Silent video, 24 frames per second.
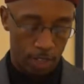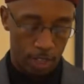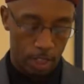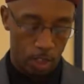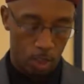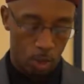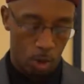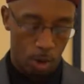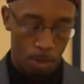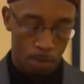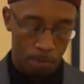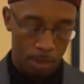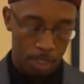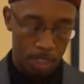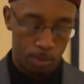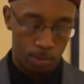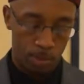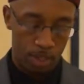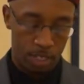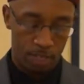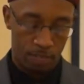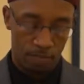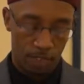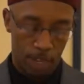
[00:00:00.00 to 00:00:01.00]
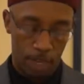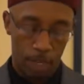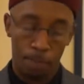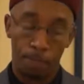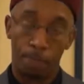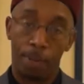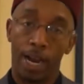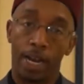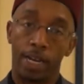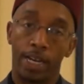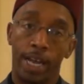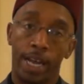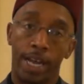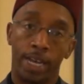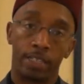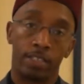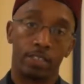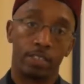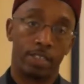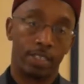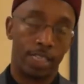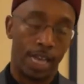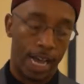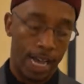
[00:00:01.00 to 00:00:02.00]
and thought must be developed by the
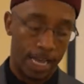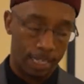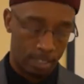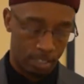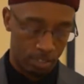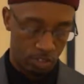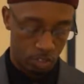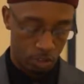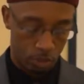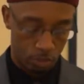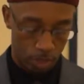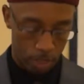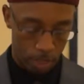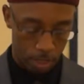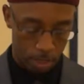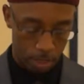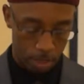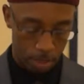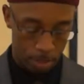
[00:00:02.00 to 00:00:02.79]
exercise of strength.